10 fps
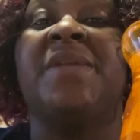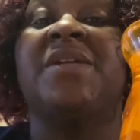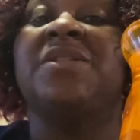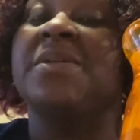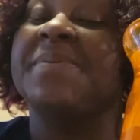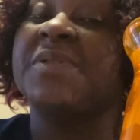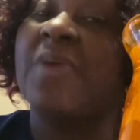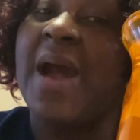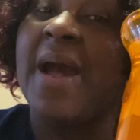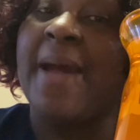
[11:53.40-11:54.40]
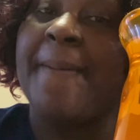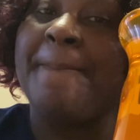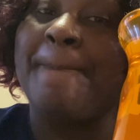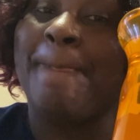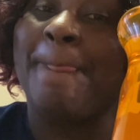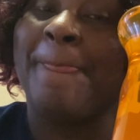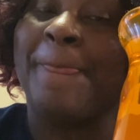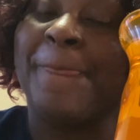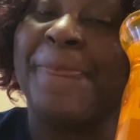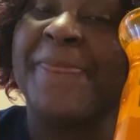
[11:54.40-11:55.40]
subscribe.
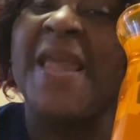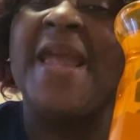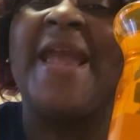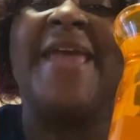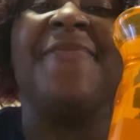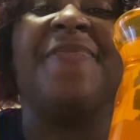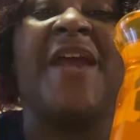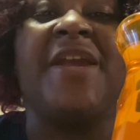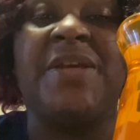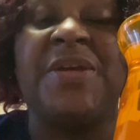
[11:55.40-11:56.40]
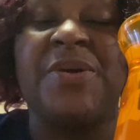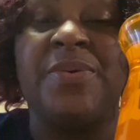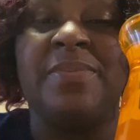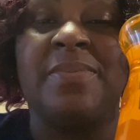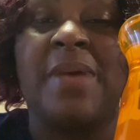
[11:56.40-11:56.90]
And thank you.